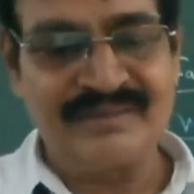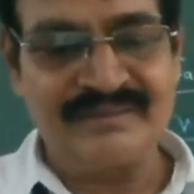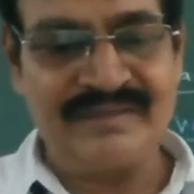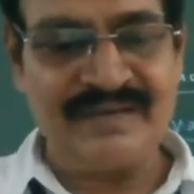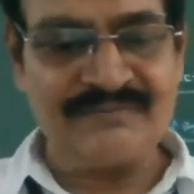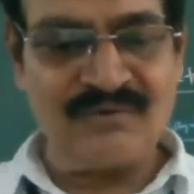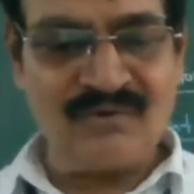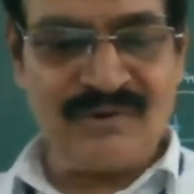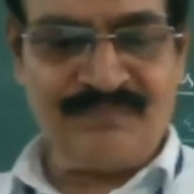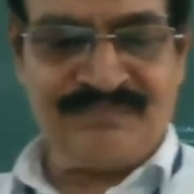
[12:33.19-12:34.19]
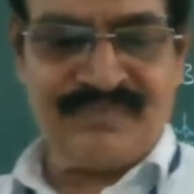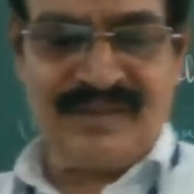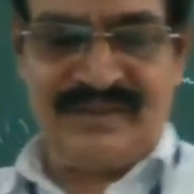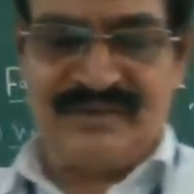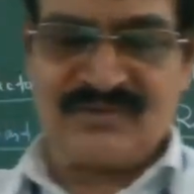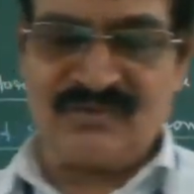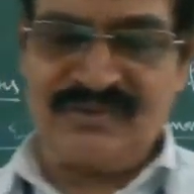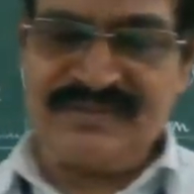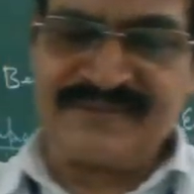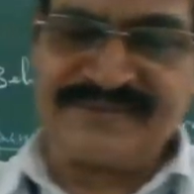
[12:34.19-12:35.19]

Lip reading: Therefore, soldiers